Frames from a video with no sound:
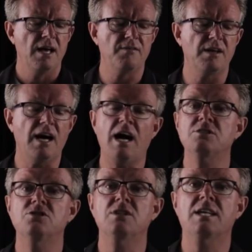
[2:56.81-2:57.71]
And they
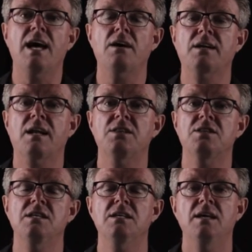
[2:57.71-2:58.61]
asked you to calculate
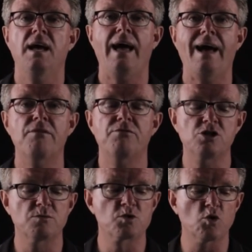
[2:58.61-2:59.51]
the
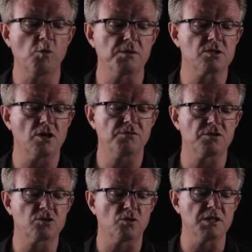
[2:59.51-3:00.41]
average absorbance. So I've
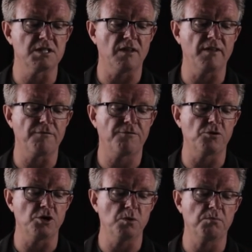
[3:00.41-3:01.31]
just already done that
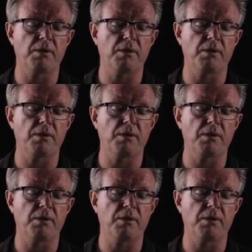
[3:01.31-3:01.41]
for you and